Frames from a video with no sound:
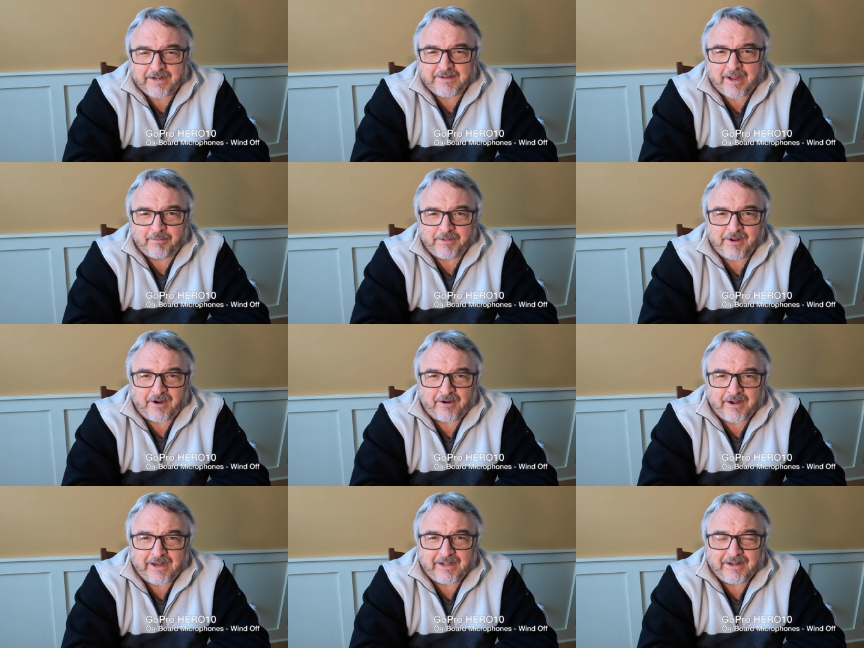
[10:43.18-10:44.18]
right on top of the
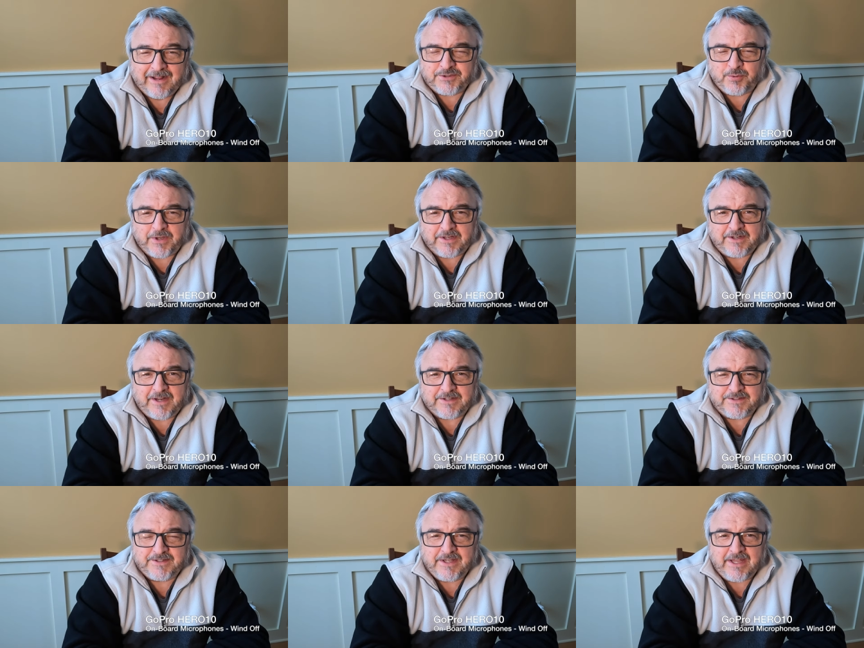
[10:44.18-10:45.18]
R eight. Just so we can kind
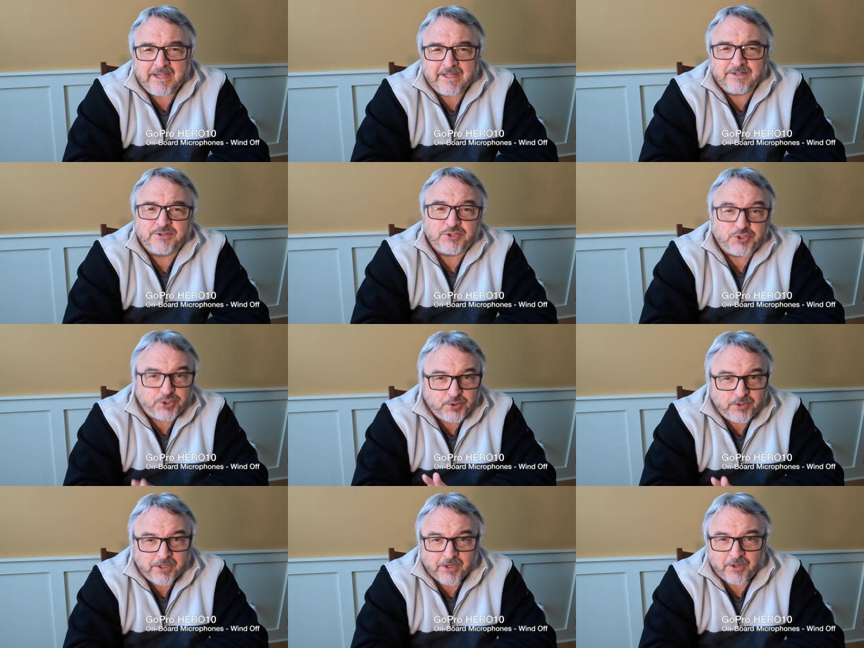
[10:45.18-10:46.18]
of see in
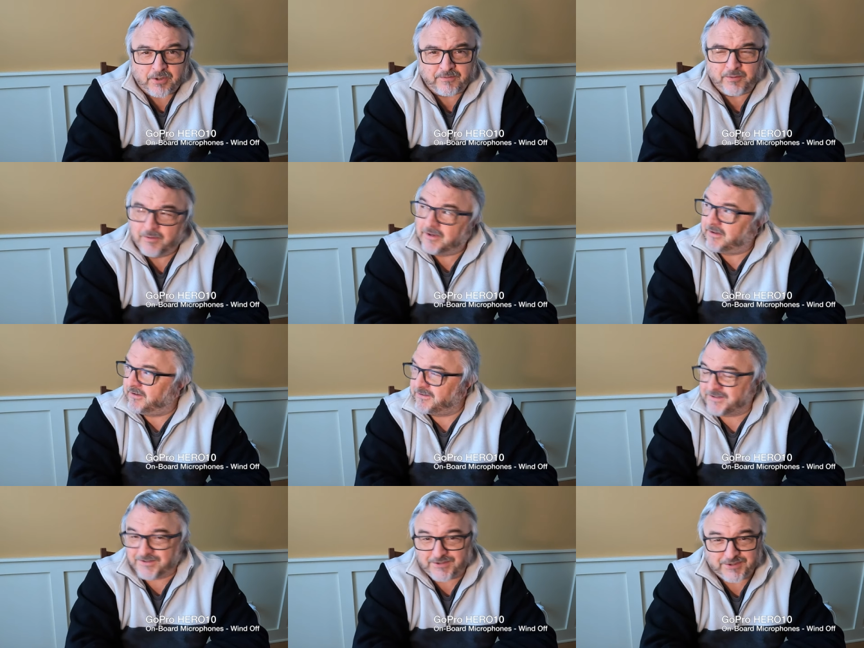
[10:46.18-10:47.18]
studio, if you will.
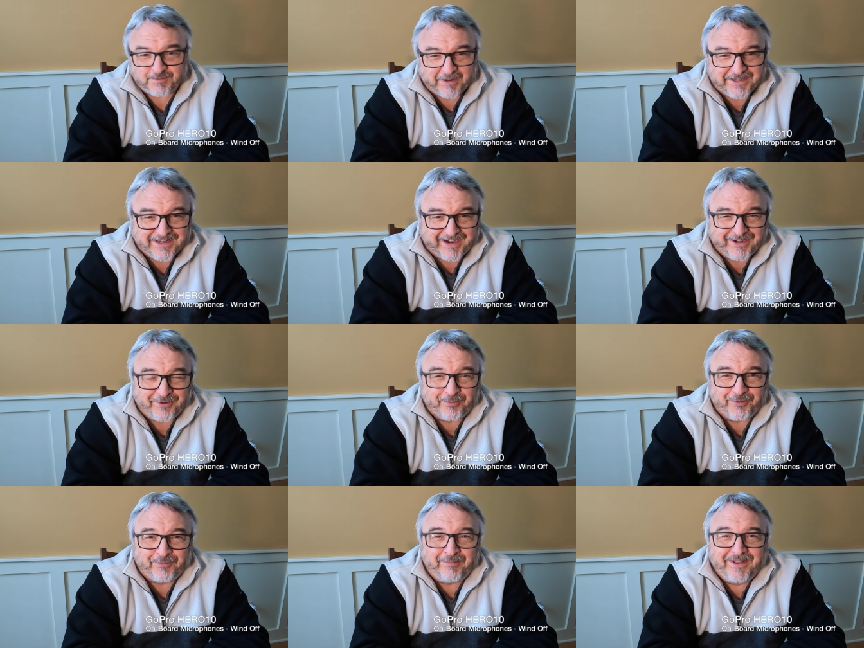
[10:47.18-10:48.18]
This is just my dining
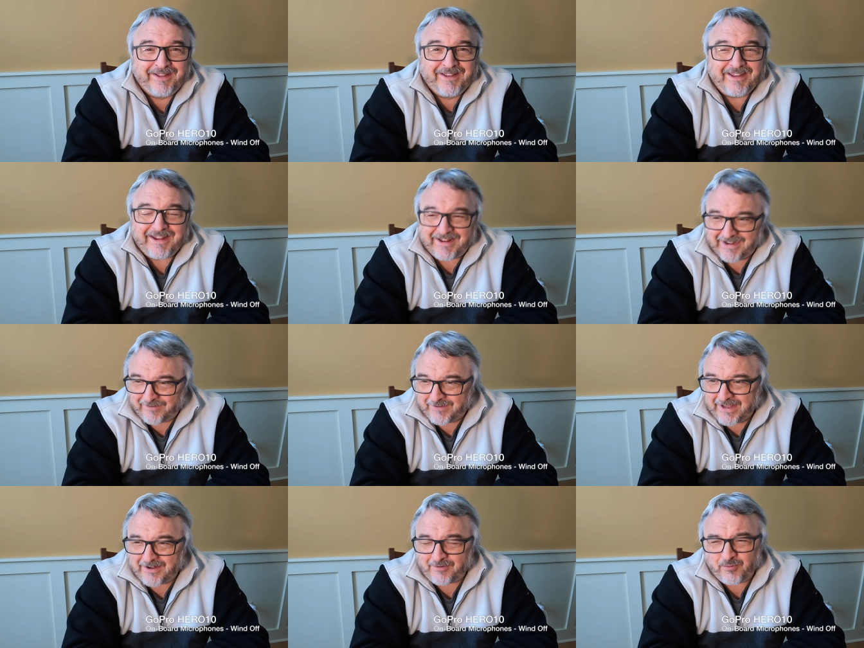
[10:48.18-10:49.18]
room. And I've
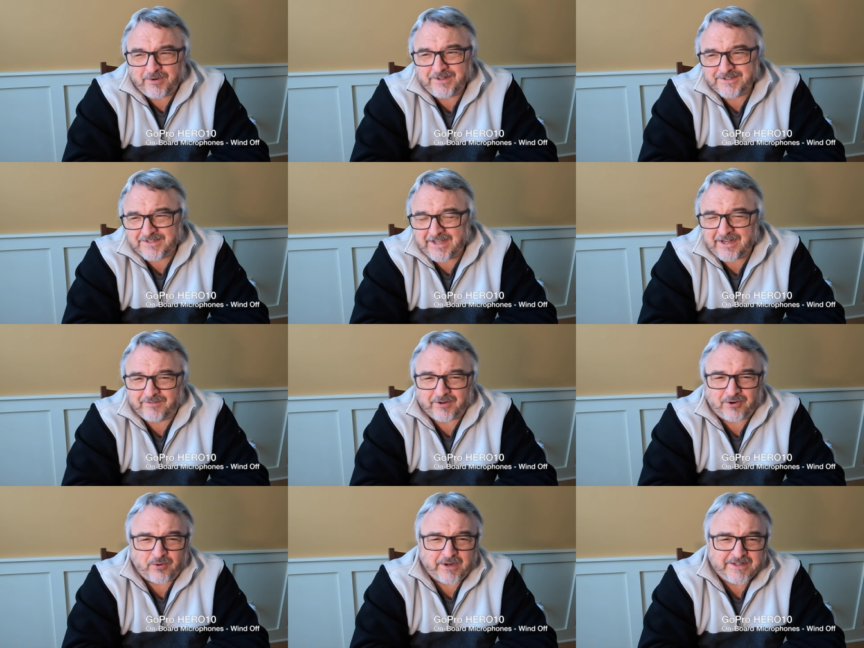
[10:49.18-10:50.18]
got what is kind
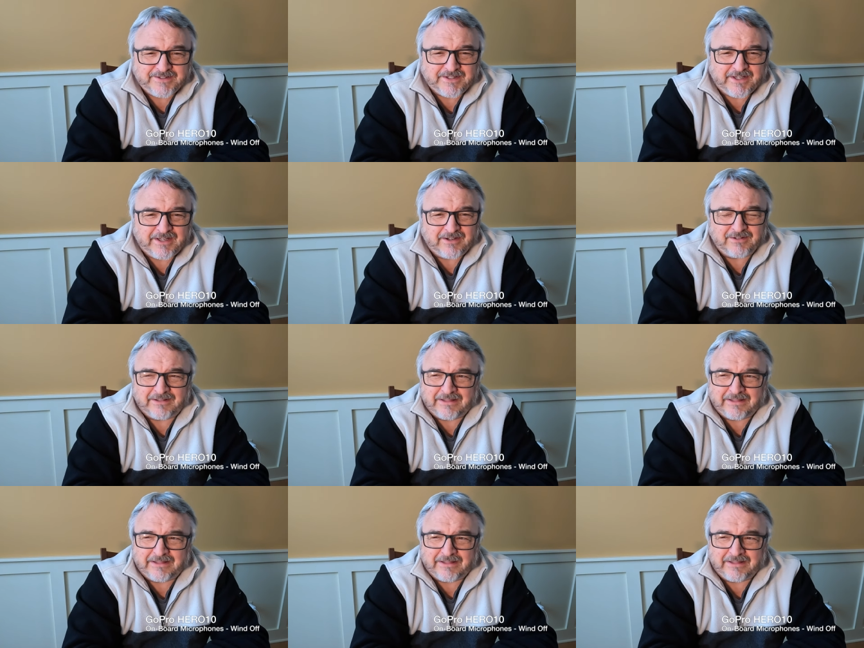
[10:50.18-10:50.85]
of a crazy